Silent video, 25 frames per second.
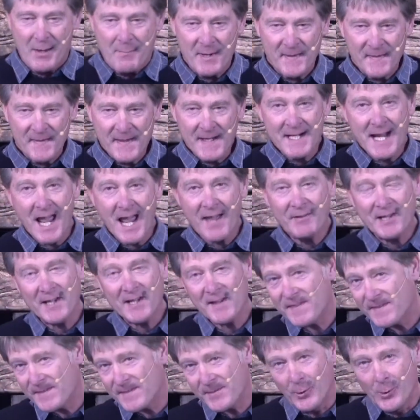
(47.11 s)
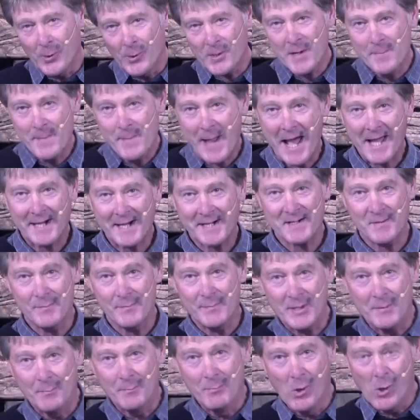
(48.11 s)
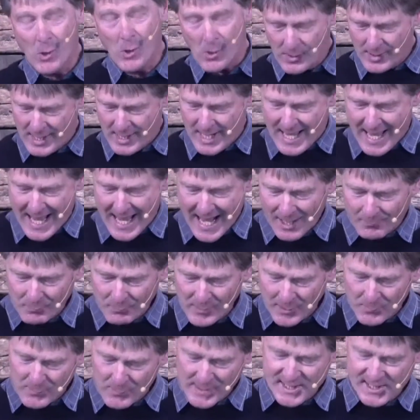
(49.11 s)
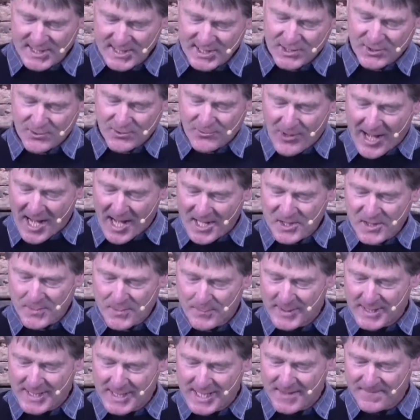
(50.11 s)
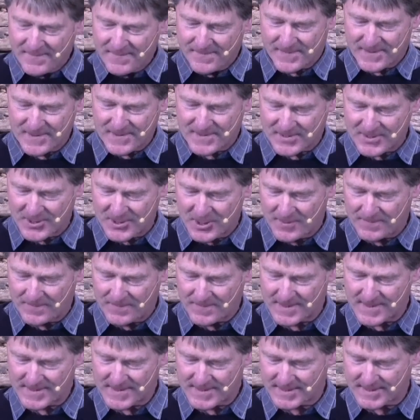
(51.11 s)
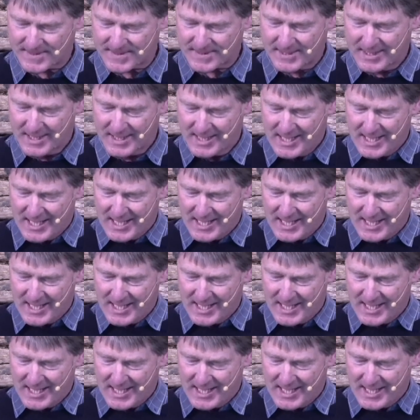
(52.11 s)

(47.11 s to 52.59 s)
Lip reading: But then having thought about it a bit more, and when we scratch beneath the surface,